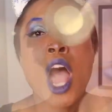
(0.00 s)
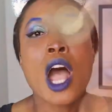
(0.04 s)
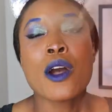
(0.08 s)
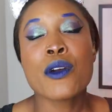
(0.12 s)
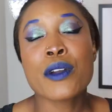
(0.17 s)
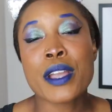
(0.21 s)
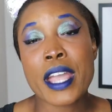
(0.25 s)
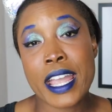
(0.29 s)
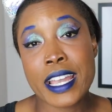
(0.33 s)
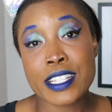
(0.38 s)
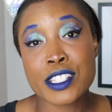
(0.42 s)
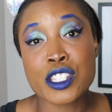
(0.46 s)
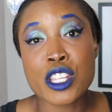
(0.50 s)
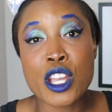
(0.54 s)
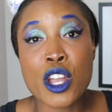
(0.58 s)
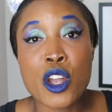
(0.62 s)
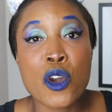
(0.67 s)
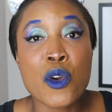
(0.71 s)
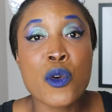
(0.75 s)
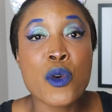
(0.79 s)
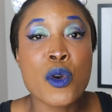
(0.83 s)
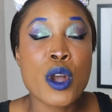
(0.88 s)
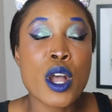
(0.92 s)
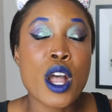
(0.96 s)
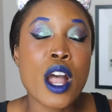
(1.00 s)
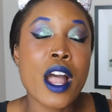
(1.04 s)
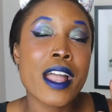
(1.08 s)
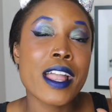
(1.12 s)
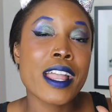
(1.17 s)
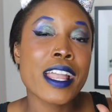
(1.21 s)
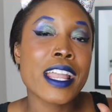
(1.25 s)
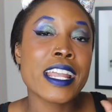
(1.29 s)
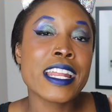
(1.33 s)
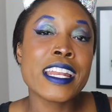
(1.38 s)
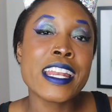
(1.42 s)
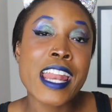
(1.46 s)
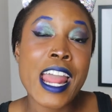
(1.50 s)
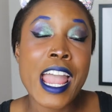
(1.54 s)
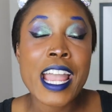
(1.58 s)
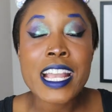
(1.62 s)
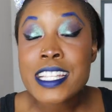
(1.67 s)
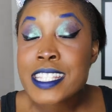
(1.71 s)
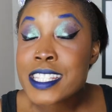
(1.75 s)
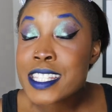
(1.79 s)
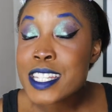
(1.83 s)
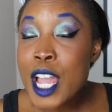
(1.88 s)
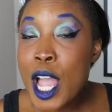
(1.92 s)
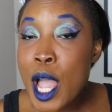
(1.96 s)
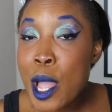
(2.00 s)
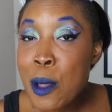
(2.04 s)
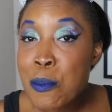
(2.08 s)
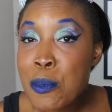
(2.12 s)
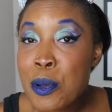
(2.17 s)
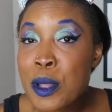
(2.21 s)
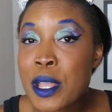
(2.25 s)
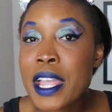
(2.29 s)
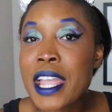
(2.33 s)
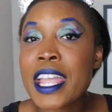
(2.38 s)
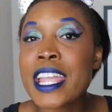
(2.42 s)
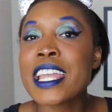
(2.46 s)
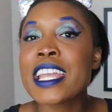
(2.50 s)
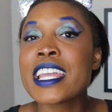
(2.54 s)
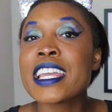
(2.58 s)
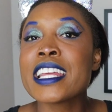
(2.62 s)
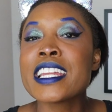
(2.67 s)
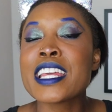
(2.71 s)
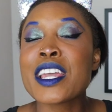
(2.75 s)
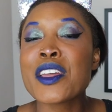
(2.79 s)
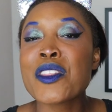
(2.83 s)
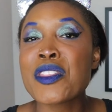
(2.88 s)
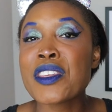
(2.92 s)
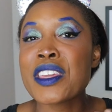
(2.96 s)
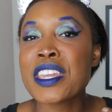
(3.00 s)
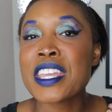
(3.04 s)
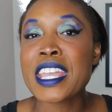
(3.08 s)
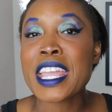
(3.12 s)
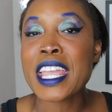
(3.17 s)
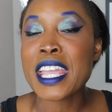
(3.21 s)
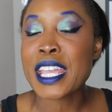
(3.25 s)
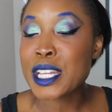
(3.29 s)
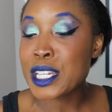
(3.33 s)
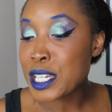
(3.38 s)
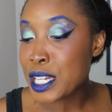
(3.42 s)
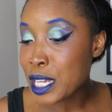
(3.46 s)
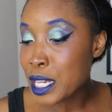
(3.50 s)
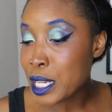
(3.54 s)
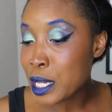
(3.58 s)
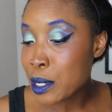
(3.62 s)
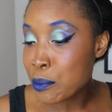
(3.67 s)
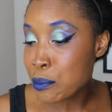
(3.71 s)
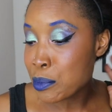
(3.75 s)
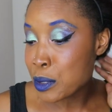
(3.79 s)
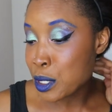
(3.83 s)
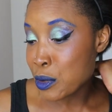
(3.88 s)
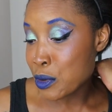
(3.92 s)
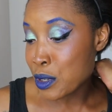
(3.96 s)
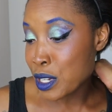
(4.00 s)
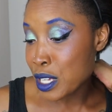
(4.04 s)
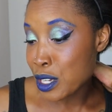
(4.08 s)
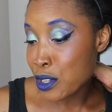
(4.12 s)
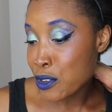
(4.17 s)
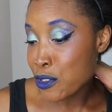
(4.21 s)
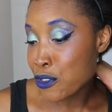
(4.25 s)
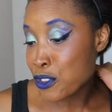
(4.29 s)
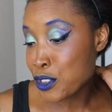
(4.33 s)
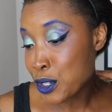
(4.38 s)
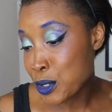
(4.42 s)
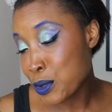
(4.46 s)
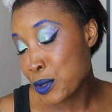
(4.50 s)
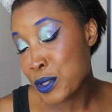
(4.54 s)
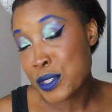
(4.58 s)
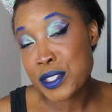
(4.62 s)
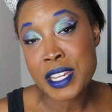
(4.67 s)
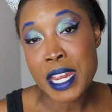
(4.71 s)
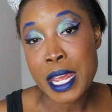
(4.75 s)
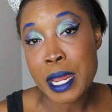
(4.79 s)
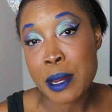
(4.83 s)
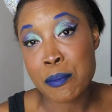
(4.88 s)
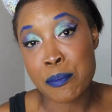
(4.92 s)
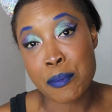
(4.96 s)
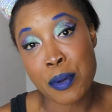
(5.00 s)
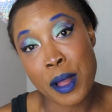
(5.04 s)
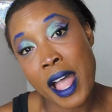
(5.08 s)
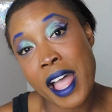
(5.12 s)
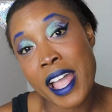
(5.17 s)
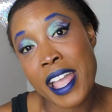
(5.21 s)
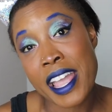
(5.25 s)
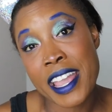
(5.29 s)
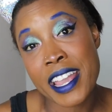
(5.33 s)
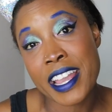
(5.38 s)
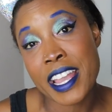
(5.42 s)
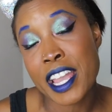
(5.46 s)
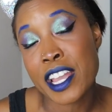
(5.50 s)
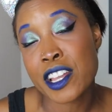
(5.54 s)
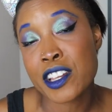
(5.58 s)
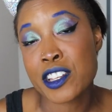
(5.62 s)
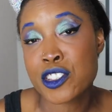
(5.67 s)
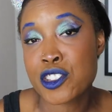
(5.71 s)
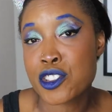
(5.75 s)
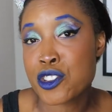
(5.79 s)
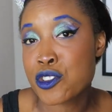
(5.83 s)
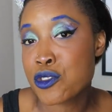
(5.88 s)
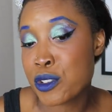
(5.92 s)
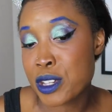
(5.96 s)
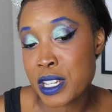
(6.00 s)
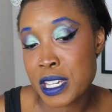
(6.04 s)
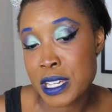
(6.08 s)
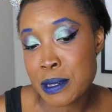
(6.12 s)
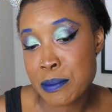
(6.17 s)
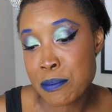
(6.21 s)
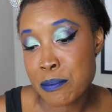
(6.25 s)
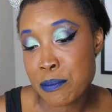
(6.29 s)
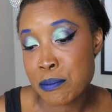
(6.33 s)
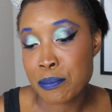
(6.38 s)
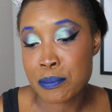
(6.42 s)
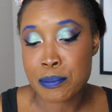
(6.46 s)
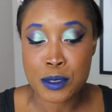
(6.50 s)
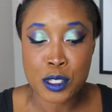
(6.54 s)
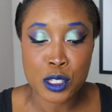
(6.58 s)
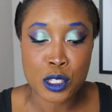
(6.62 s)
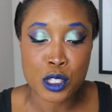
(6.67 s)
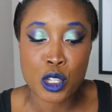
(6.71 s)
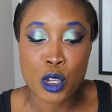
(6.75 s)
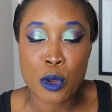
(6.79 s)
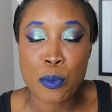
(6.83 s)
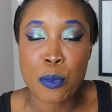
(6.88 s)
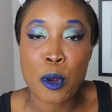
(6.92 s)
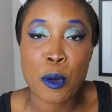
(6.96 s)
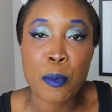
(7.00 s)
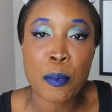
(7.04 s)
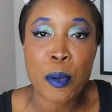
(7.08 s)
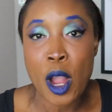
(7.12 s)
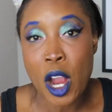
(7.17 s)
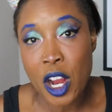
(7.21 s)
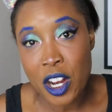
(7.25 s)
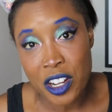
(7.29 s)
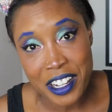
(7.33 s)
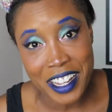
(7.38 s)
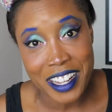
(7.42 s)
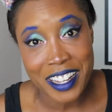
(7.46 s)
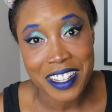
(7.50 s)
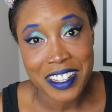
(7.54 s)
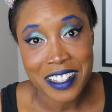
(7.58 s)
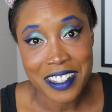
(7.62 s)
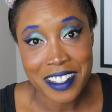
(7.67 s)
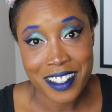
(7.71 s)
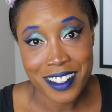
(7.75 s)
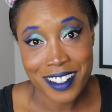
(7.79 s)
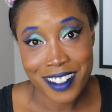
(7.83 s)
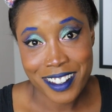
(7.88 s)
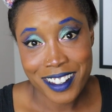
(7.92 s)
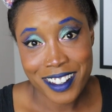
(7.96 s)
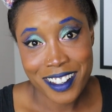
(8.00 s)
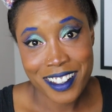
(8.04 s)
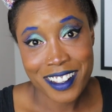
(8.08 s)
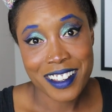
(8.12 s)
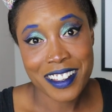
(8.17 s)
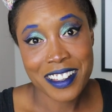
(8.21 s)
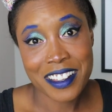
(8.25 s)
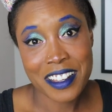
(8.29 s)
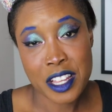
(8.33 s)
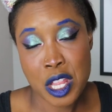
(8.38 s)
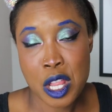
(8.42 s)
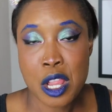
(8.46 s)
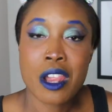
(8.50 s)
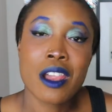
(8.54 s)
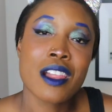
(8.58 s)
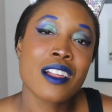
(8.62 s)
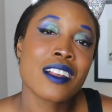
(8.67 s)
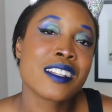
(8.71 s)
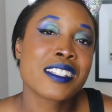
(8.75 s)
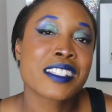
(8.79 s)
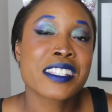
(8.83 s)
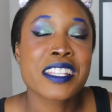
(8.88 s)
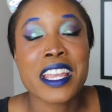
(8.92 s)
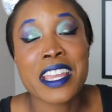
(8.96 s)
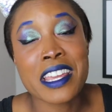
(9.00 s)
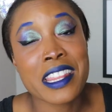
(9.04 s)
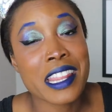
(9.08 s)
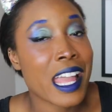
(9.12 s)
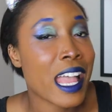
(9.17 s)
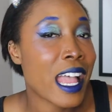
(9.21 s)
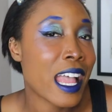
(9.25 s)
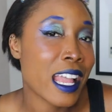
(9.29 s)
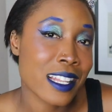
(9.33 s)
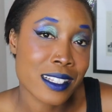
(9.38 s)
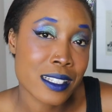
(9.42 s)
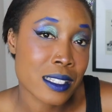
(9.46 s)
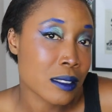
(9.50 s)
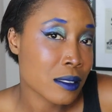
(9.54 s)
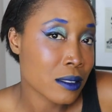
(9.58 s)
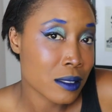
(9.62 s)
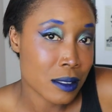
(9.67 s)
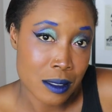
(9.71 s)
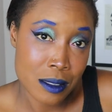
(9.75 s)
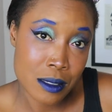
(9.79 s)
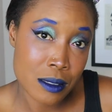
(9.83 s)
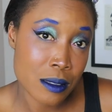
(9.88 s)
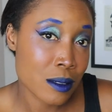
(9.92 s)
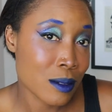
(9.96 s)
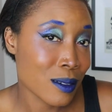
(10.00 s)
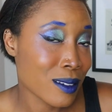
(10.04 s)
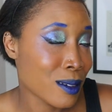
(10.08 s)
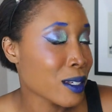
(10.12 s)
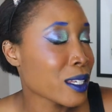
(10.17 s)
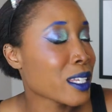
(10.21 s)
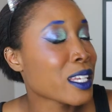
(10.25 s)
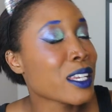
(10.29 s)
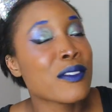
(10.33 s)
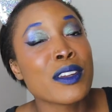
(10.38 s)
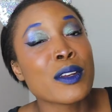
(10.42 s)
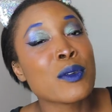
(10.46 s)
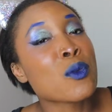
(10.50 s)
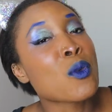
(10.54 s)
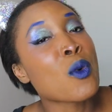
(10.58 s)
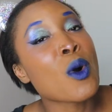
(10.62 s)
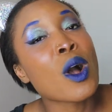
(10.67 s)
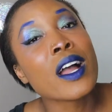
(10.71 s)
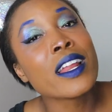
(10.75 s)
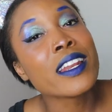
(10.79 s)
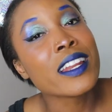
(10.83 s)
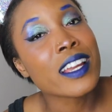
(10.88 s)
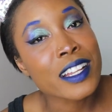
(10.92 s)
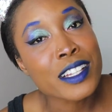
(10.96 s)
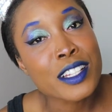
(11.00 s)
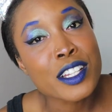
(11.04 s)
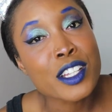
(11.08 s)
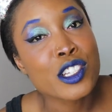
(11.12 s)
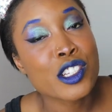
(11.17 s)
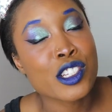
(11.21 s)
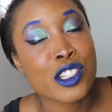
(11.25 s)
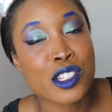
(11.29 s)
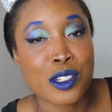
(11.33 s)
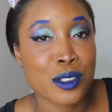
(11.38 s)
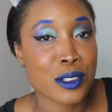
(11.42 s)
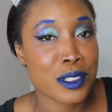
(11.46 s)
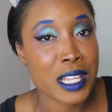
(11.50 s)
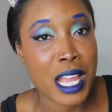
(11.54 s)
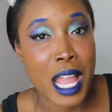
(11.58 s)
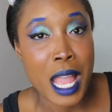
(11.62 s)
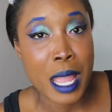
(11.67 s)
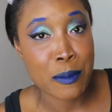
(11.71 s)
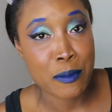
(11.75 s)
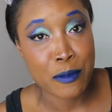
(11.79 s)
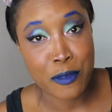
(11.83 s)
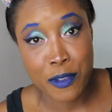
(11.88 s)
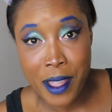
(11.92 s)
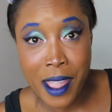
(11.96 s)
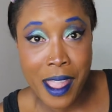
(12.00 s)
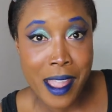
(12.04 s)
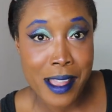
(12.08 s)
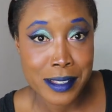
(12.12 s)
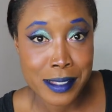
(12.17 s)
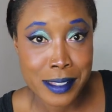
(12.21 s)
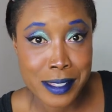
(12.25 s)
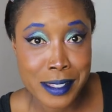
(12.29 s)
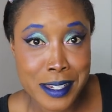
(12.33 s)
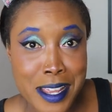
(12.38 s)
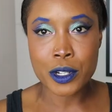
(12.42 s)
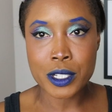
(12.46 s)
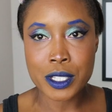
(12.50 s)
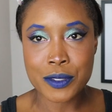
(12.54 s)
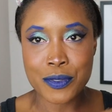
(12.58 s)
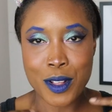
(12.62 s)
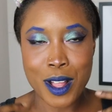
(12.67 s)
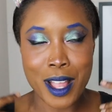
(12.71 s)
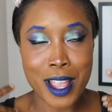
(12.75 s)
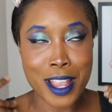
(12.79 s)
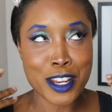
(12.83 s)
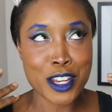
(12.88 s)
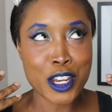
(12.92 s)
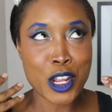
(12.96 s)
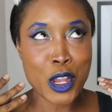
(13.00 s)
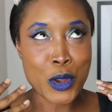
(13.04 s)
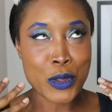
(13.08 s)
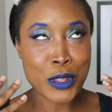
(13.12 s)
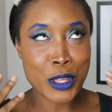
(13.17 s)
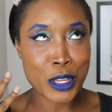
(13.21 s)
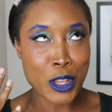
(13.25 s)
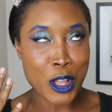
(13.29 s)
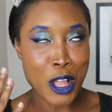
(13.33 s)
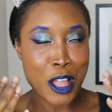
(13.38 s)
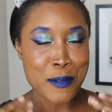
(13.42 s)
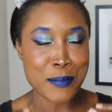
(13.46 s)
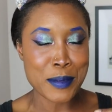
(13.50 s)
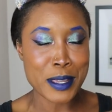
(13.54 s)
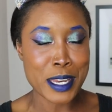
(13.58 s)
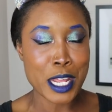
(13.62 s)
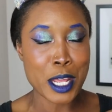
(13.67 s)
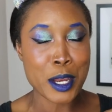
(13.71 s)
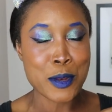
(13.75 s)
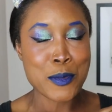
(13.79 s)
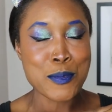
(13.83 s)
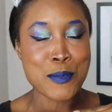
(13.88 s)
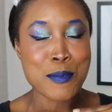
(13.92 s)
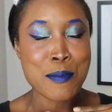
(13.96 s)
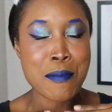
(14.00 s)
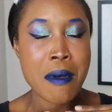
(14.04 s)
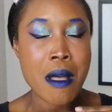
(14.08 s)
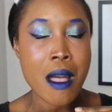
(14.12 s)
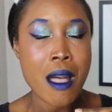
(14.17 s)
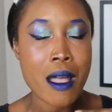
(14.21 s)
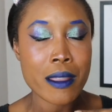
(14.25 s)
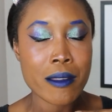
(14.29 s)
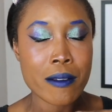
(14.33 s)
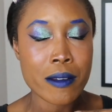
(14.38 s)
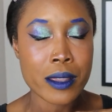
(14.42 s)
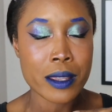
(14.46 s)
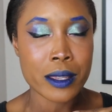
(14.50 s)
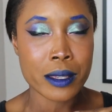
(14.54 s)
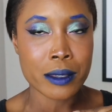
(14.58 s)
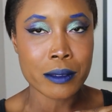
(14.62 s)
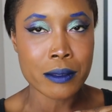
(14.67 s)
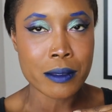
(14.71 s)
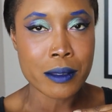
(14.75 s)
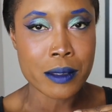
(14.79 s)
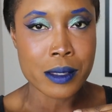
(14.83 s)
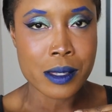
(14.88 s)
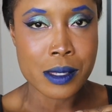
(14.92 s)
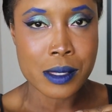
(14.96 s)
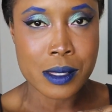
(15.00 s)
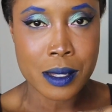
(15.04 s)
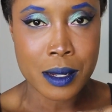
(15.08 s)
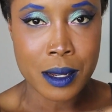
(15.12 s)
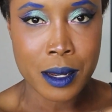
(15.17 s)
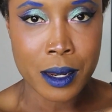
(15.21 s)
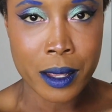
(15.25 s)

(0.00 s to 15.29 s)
Okay, so Next up in the Indie Beauty Fugue State Buying Extreme Super Party. Say that even one additional time fast. First of all, I know that y'all have been admiring this